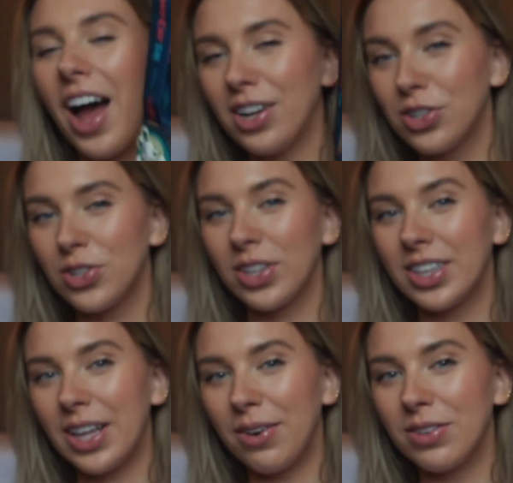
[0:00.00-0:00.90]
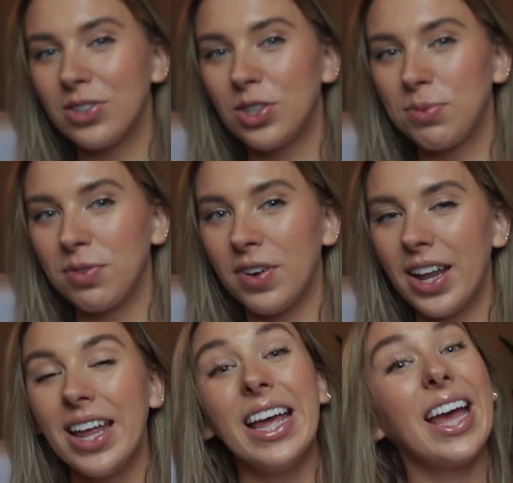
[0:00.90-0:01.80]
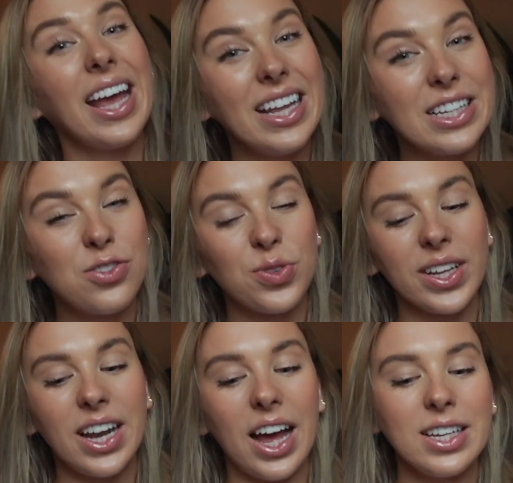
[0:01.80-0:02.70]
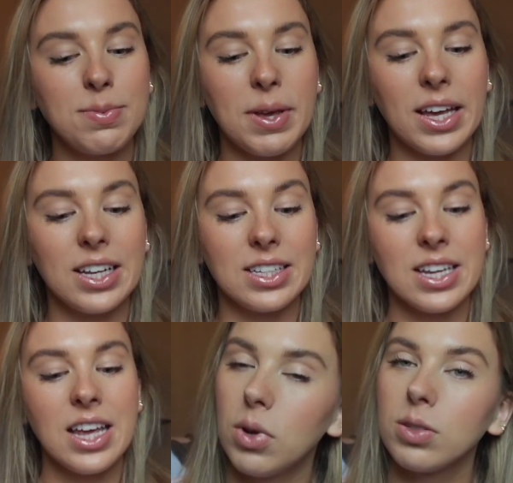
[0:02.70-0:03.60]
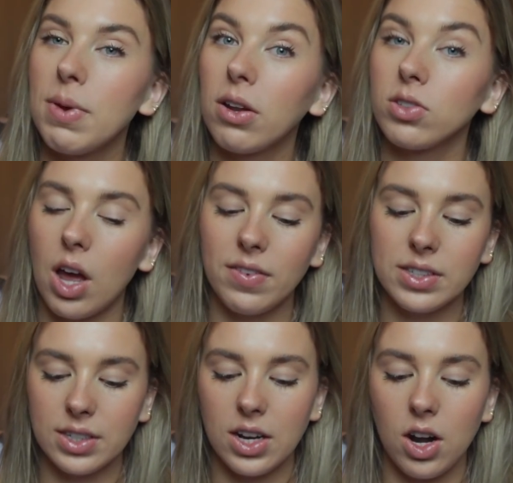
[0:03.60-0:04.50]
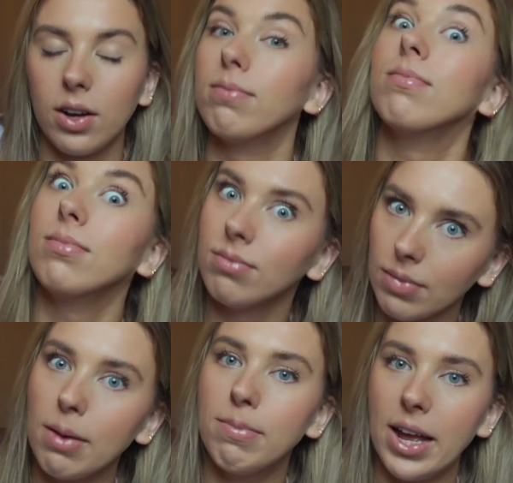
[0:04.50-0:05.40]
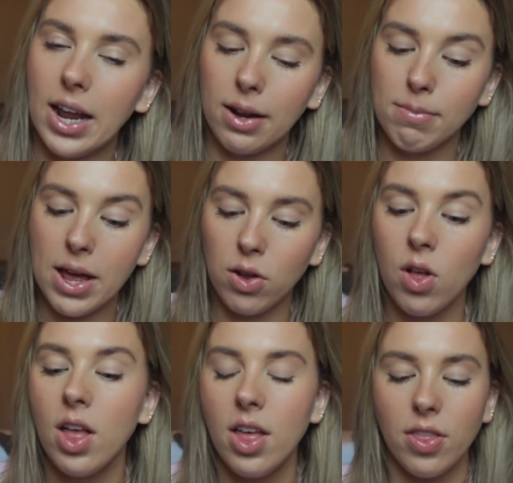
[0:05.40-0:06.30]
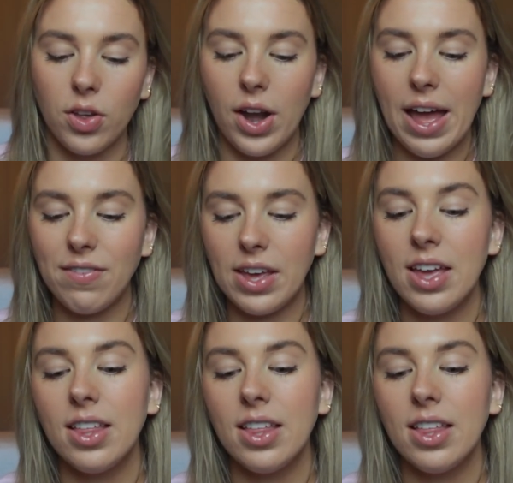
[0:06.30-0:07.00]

I just thought that that was super fun, and it's really nice because most medals obviously are made out of metal. They're heavy.